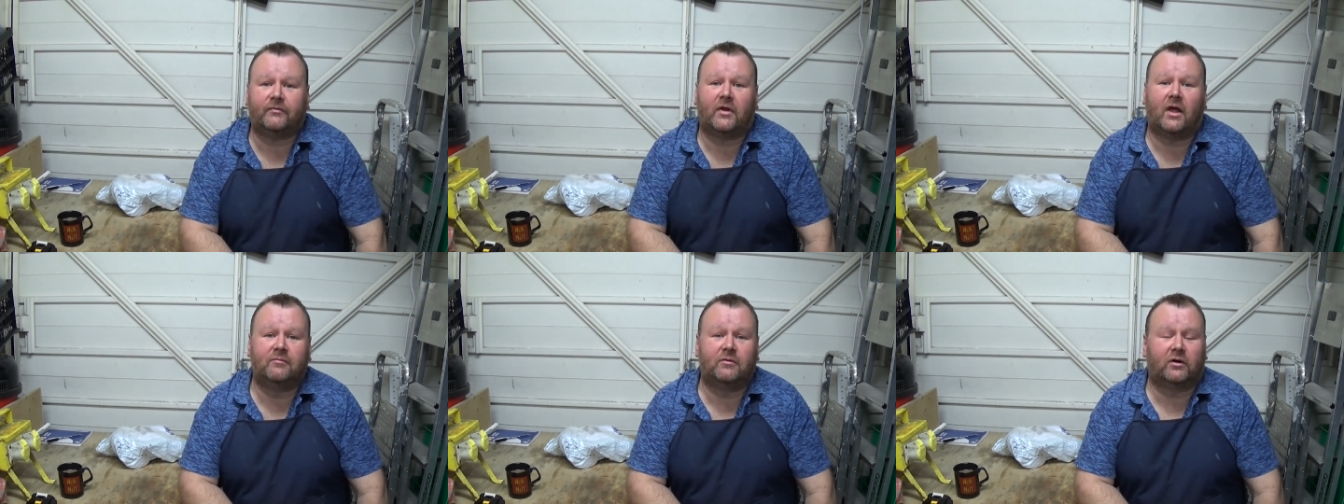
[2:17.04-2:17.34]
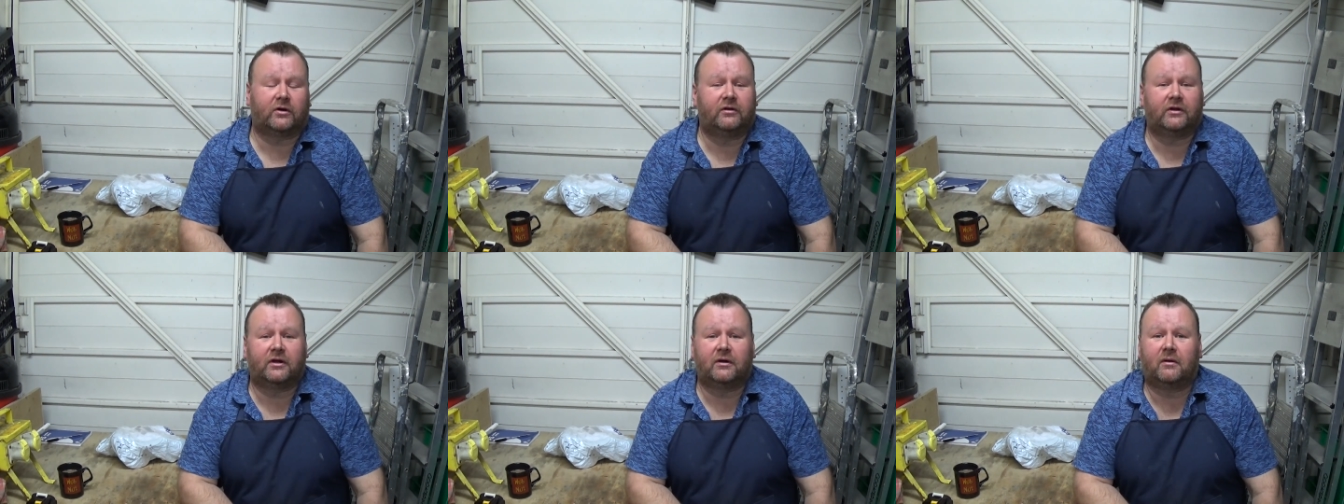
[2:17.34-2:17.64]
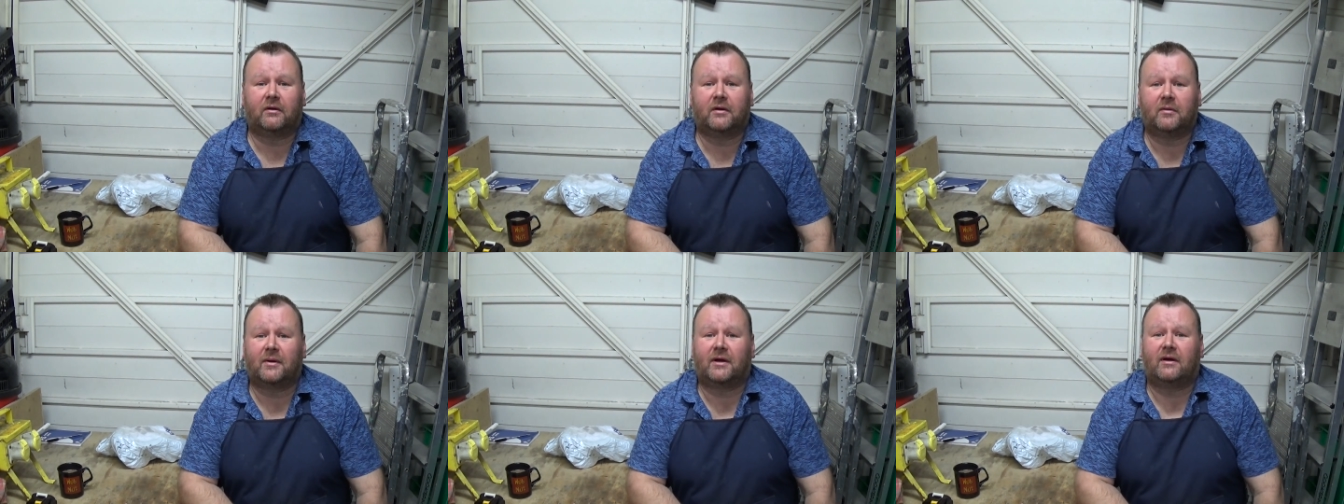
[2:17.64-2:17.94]
I'm not going to go
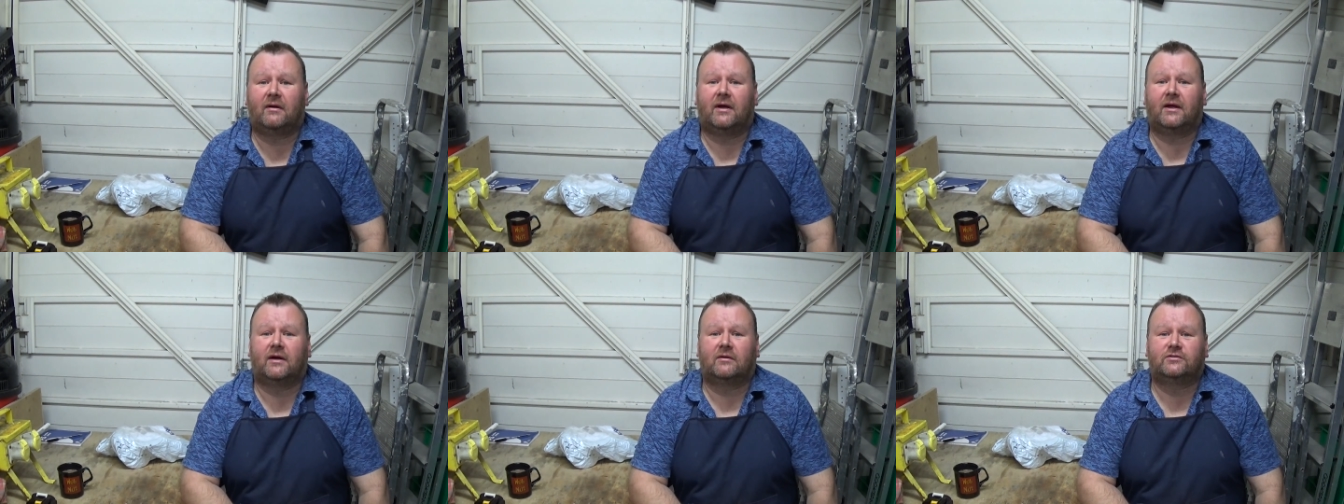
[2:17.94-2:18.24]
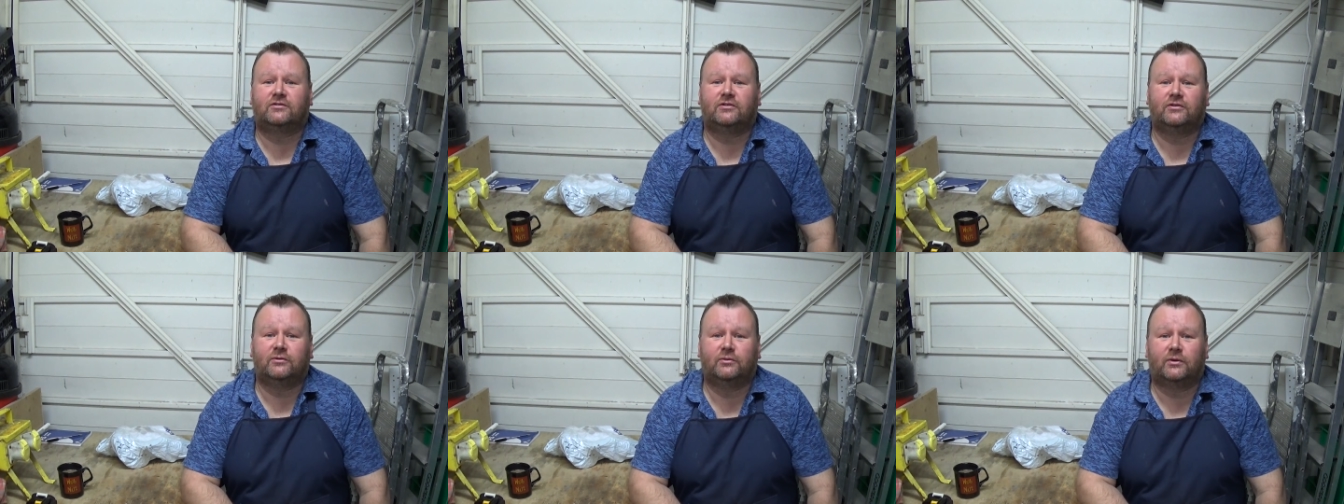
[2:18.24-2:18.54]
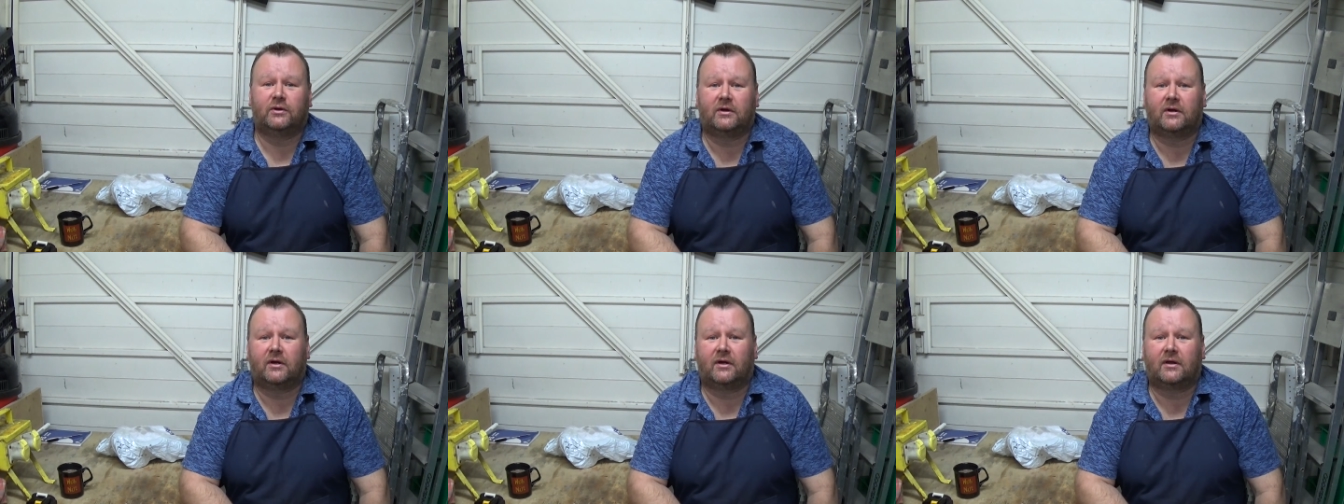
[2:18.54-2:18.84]
on about how
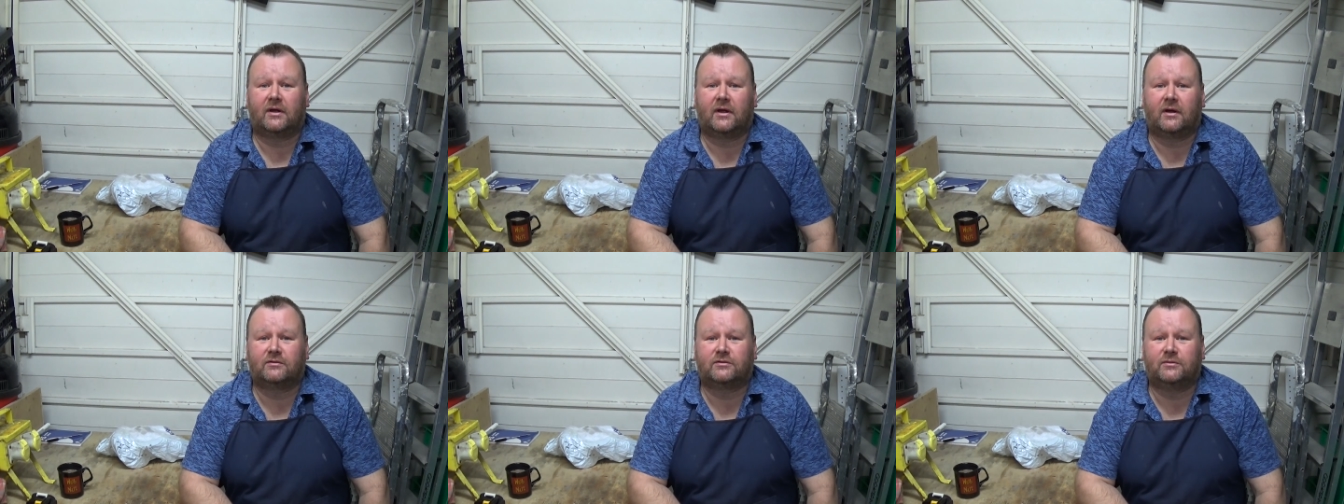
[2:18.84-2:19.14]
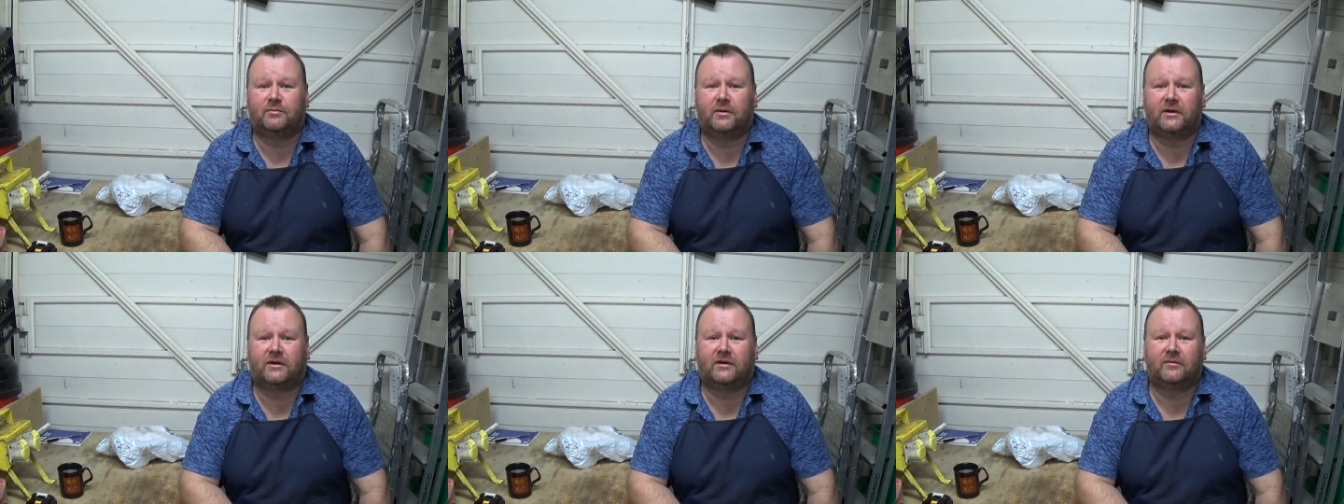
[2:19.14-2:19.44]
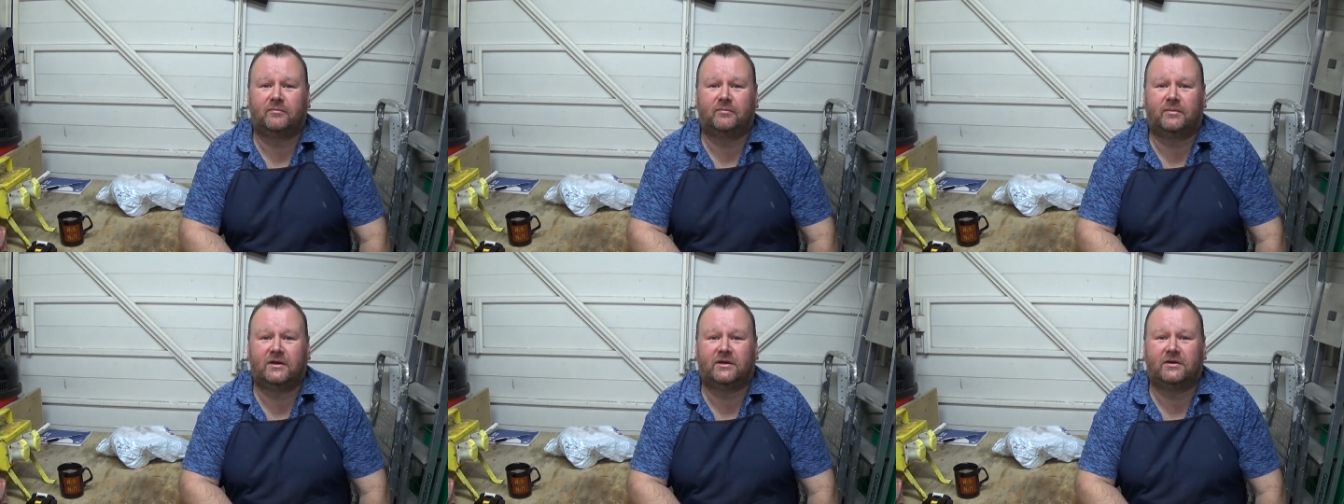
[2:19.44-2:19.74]
to
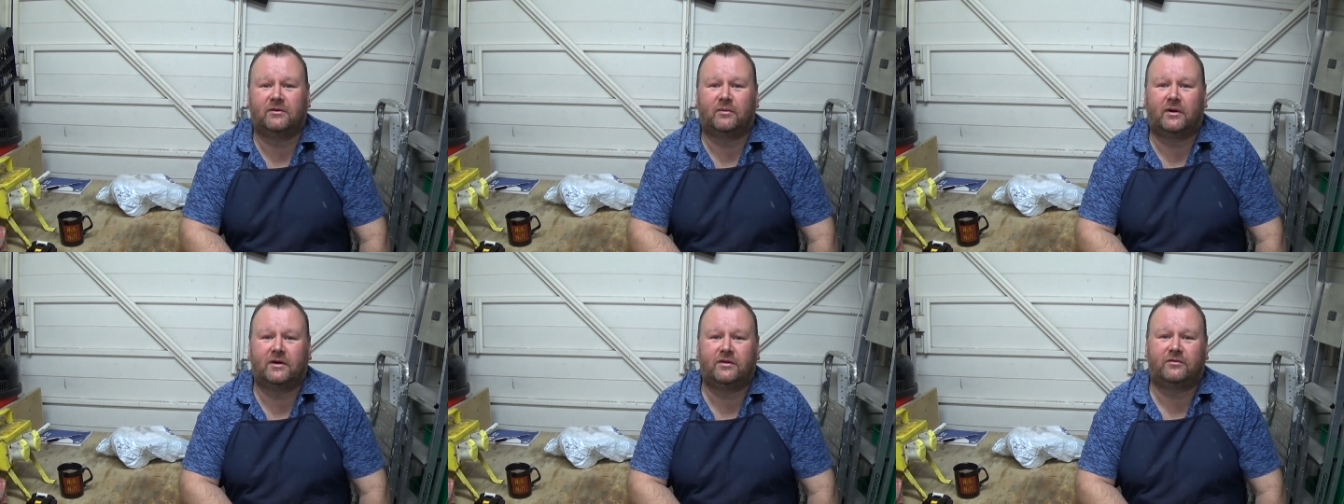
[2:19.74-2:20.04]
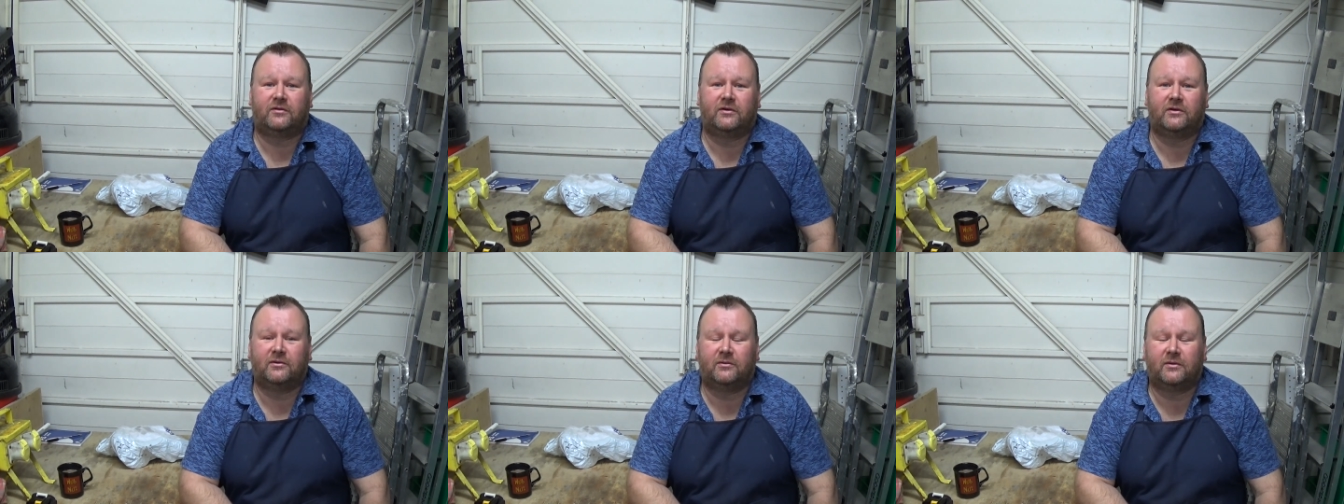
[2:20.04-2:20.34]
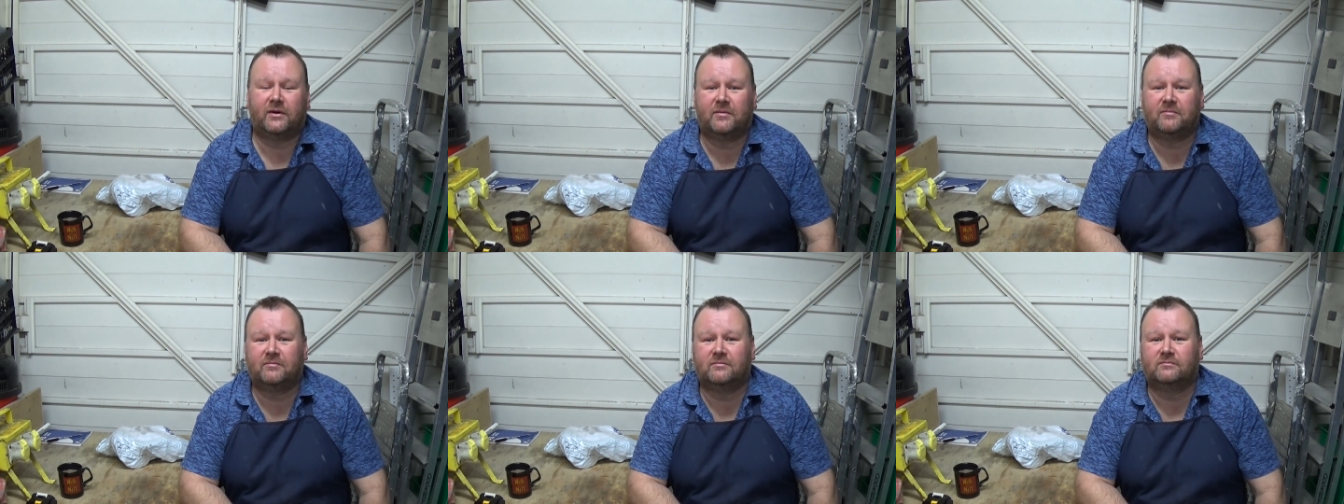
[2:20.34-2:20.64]
pick your way
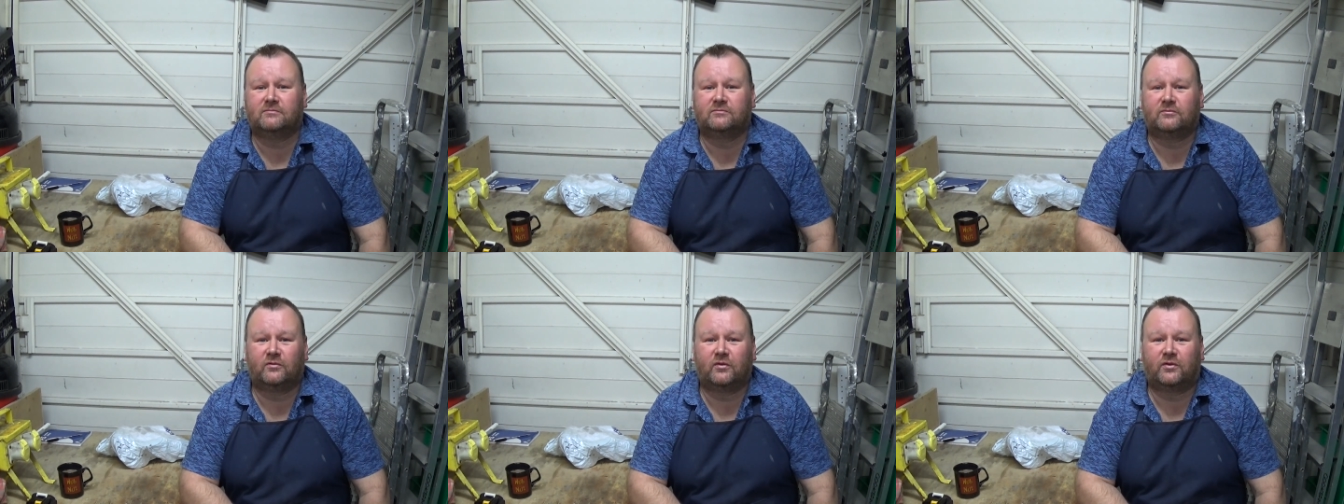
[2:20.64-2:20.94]
through